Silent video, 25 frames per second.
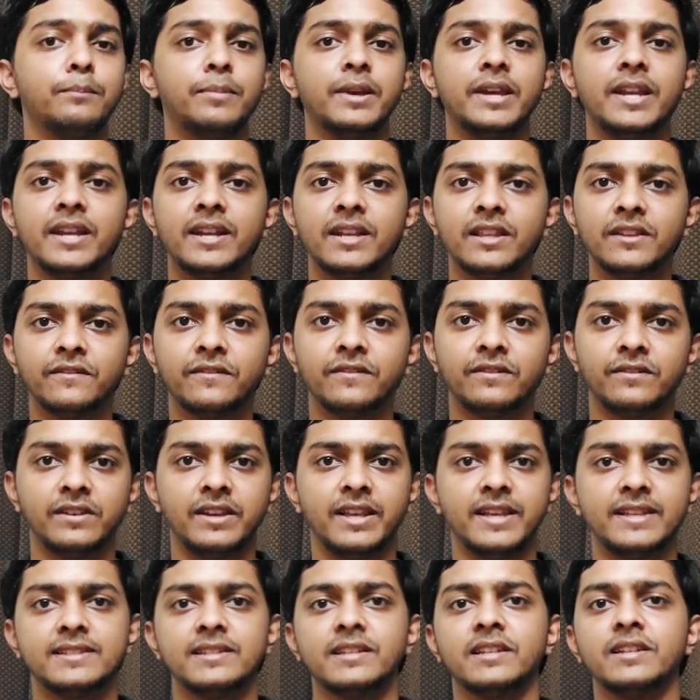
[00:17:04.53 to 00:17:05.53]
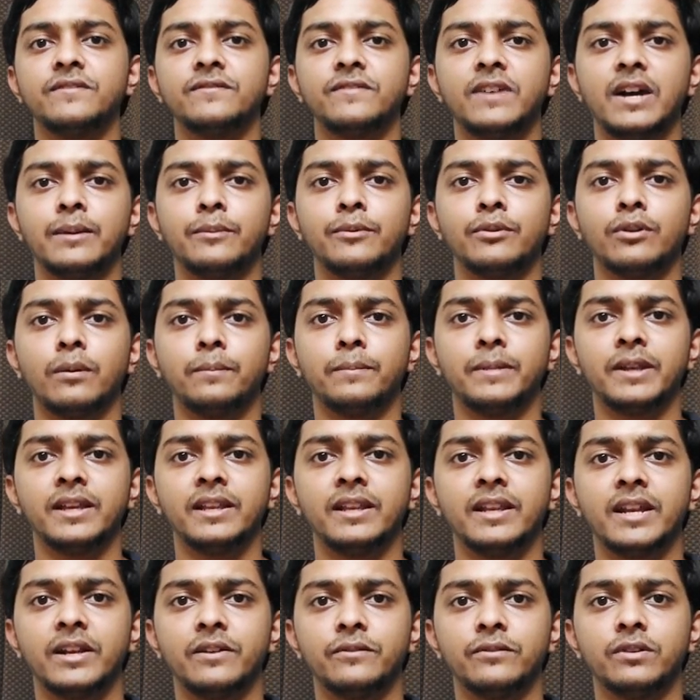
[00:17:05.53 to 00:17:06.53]
be it the laser and fiber
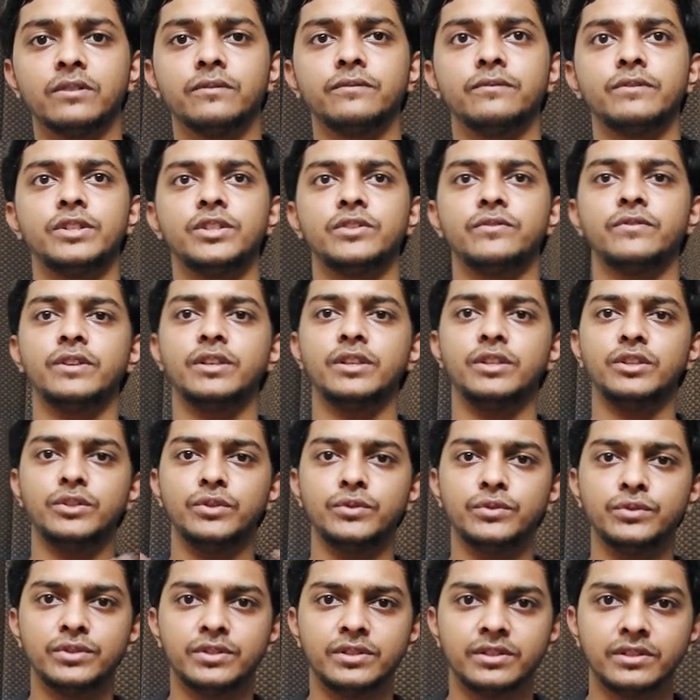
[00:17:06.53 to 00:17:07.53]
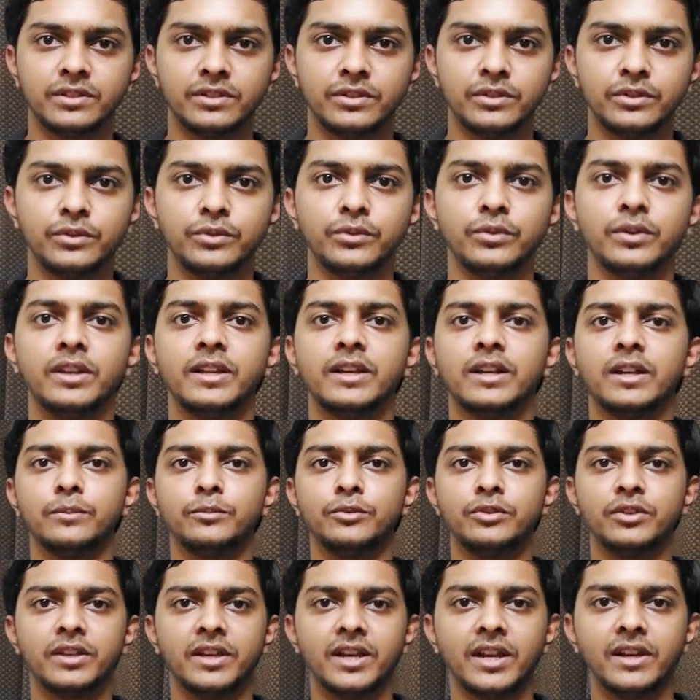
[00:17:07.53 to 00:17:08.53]
optic network which we used to really
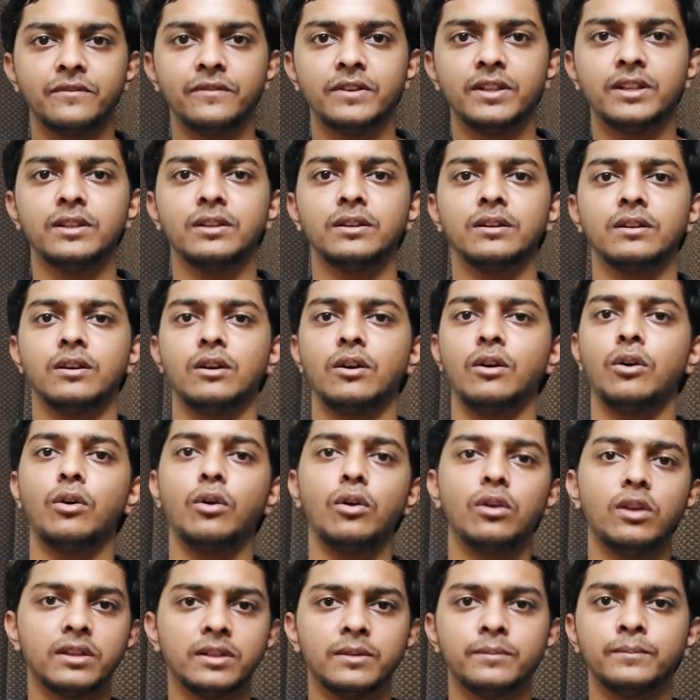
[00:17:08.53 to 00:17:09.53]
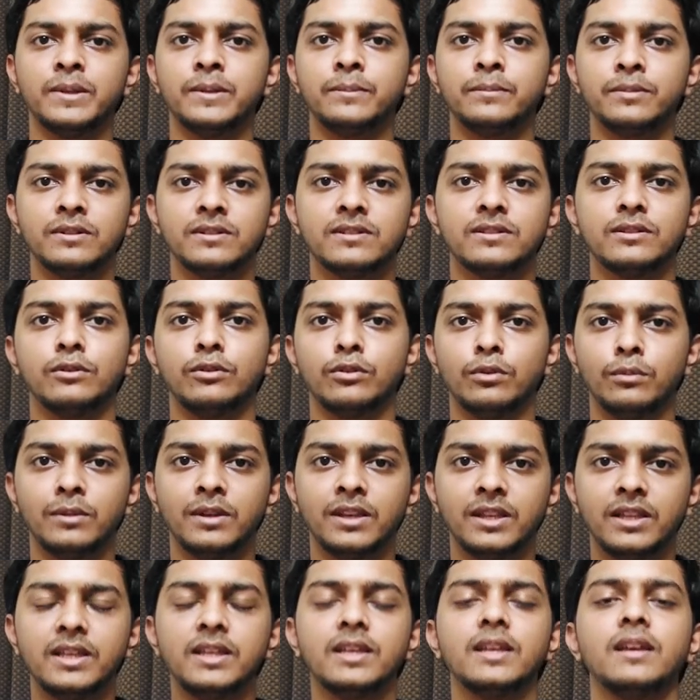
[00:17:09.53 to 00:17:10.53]
communicate with all other peoples
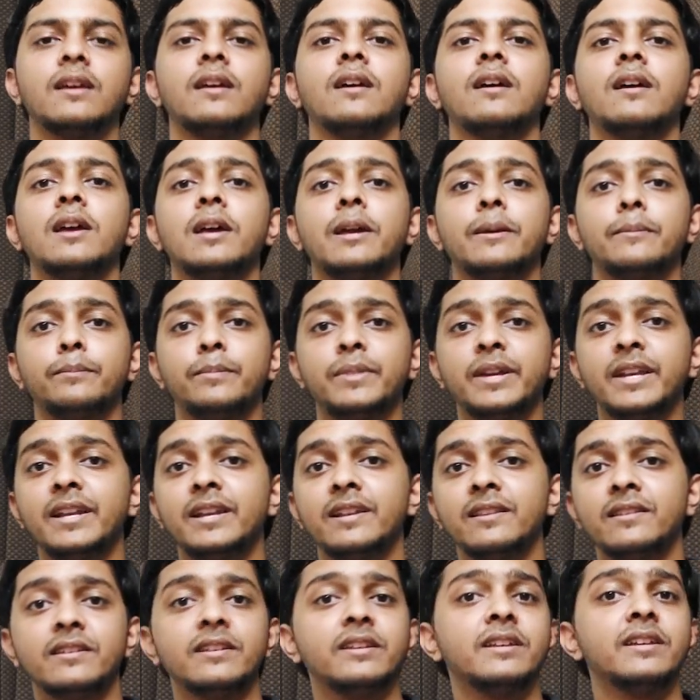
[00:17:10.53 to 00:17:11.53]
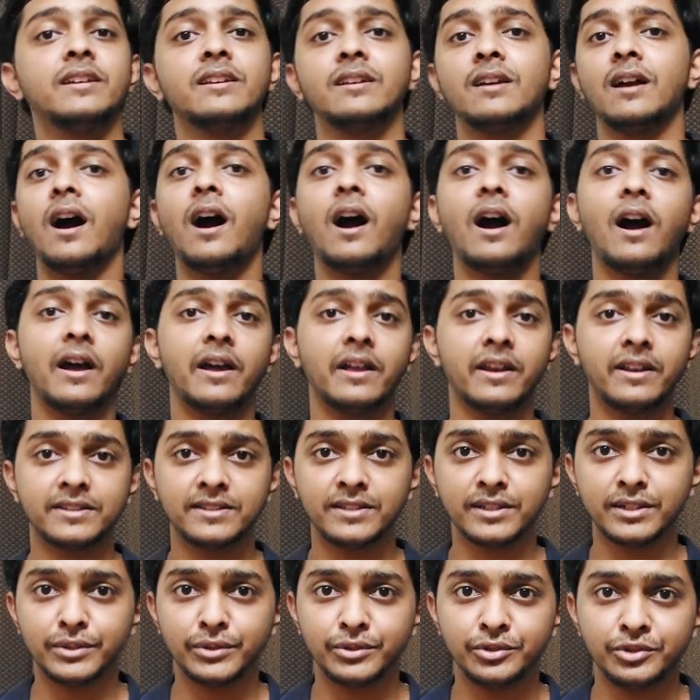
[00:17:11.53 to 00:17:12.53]
globally, be it the high
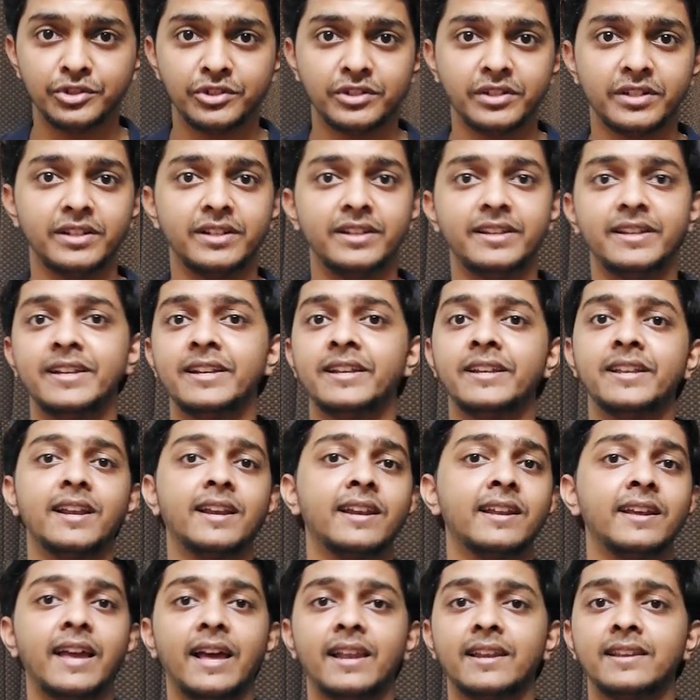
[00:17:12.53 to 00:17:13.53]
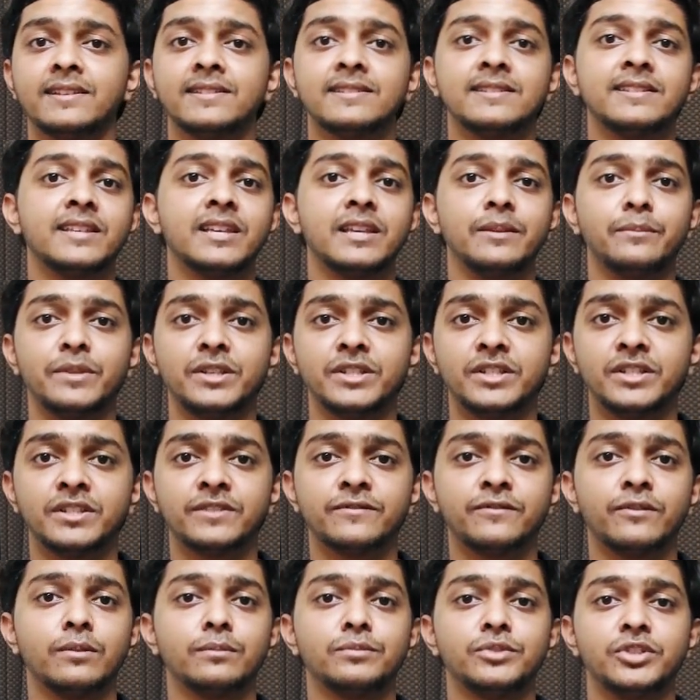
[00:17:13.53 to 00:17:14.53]
resolution detailed galactic
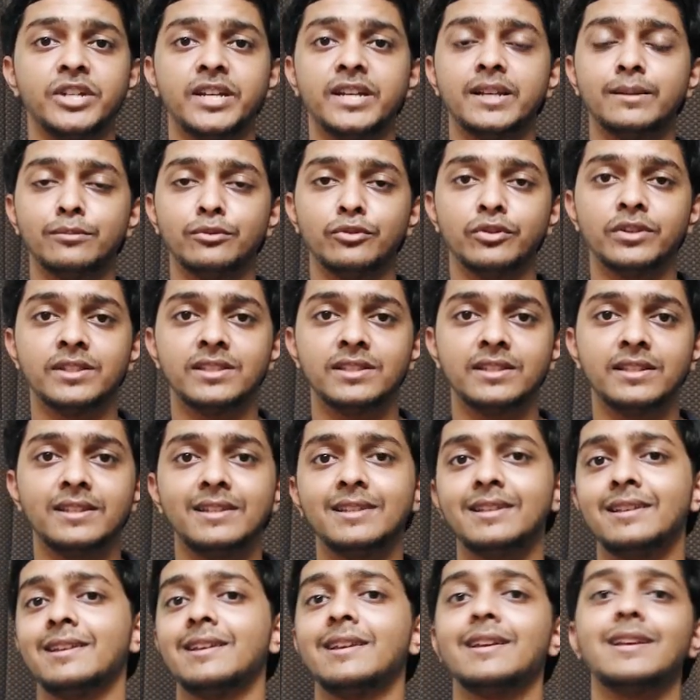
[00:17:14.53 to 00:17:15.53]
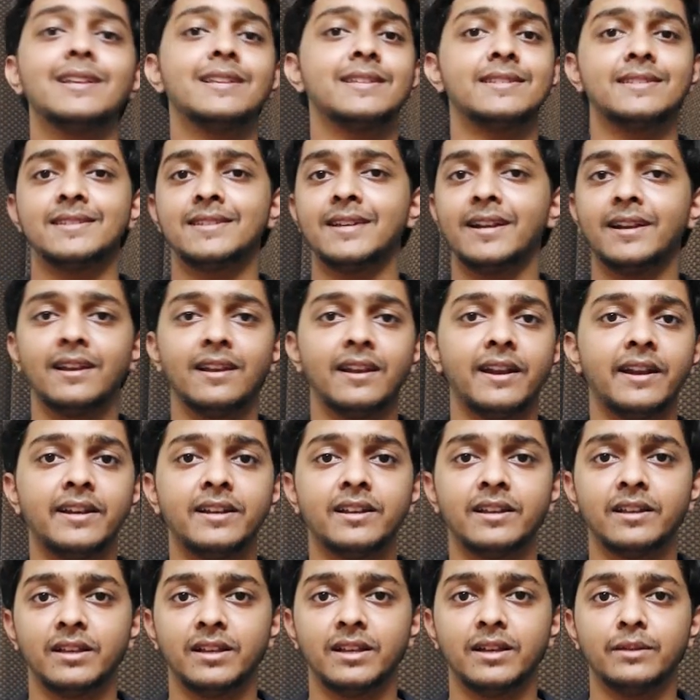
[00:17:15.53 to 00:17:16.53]
images from J W S T,
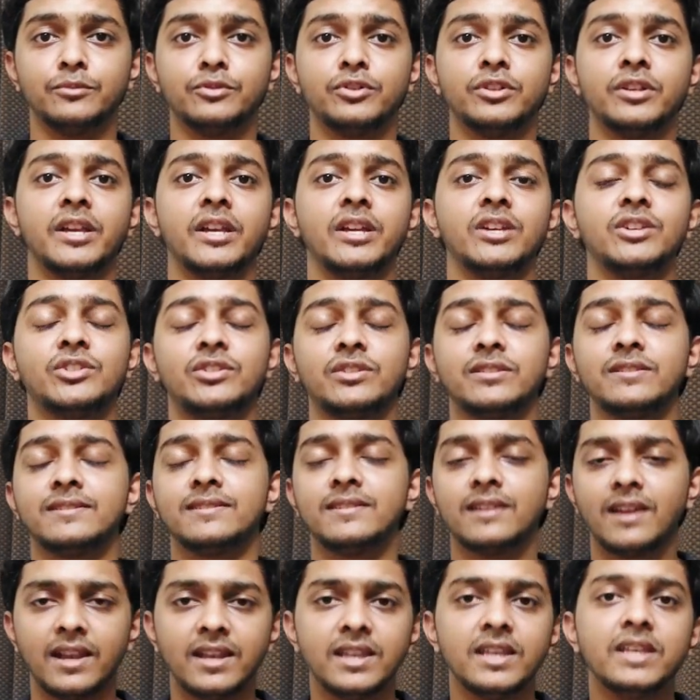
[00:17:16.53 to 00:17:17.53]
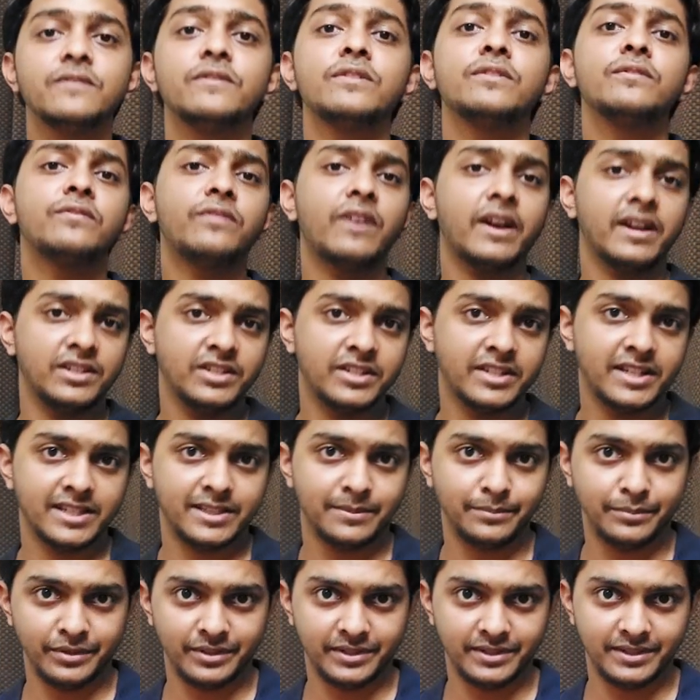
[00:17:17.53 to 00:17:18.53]
satellite communications, and even five G
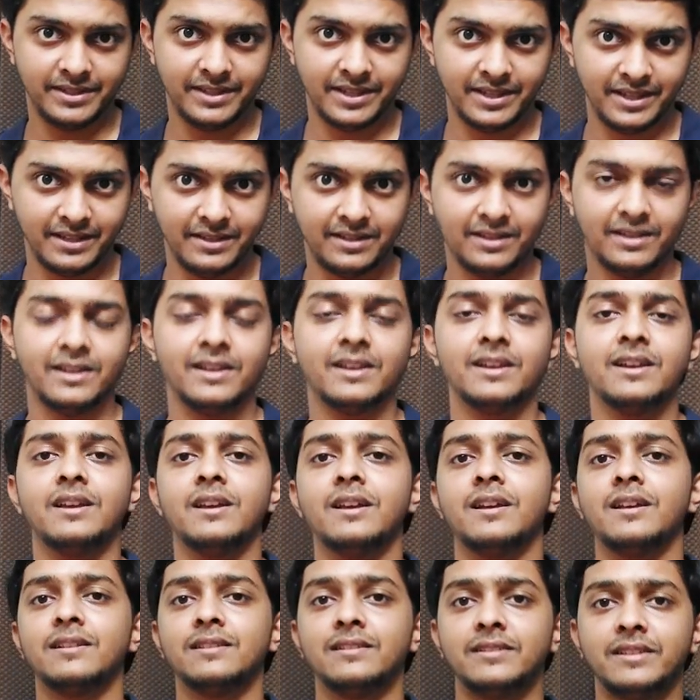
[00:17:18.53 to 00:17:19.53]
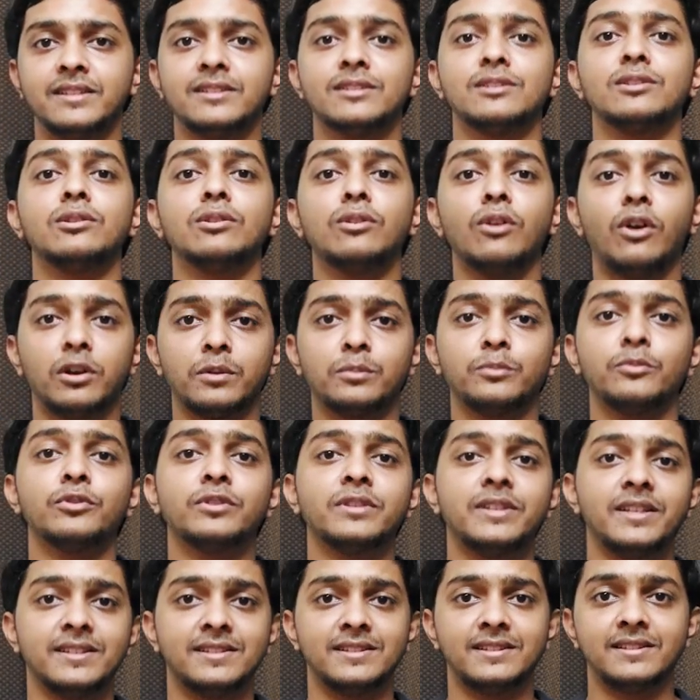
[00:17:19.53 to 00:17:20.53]
as per se. There's a lot more
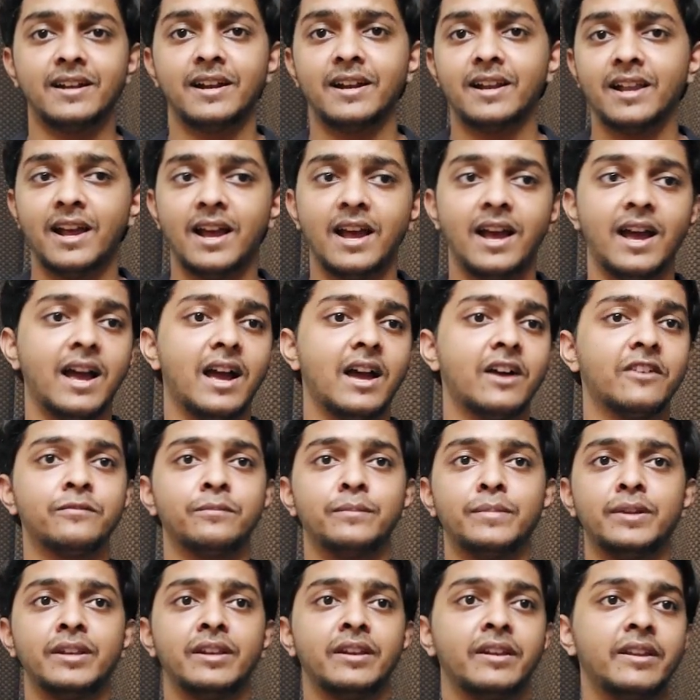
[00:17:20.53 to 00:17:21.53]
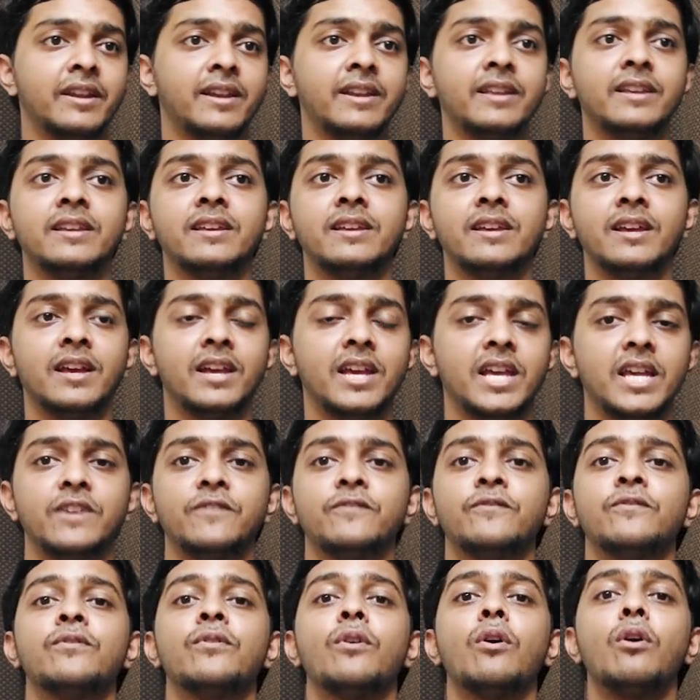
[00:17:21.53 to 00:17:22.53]
things that have been really
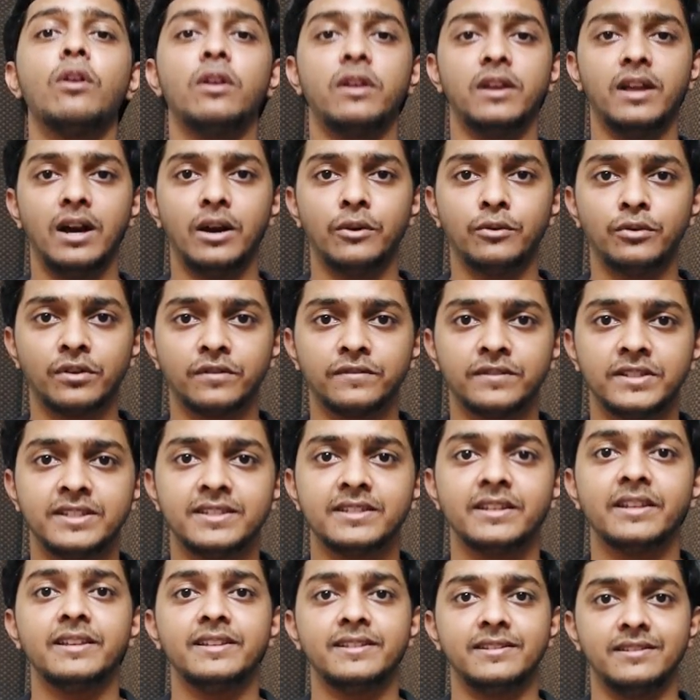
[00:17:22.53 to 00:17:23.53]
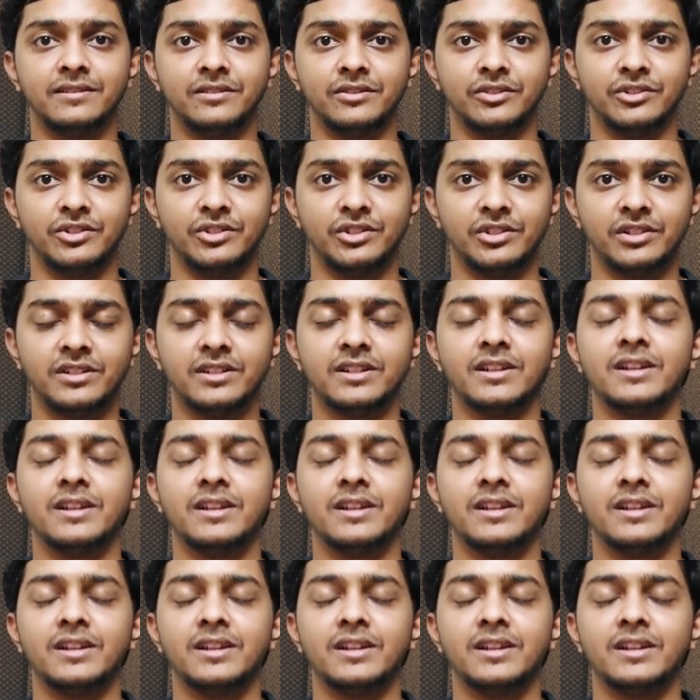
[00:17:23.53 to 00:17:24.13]
evolved out of this research.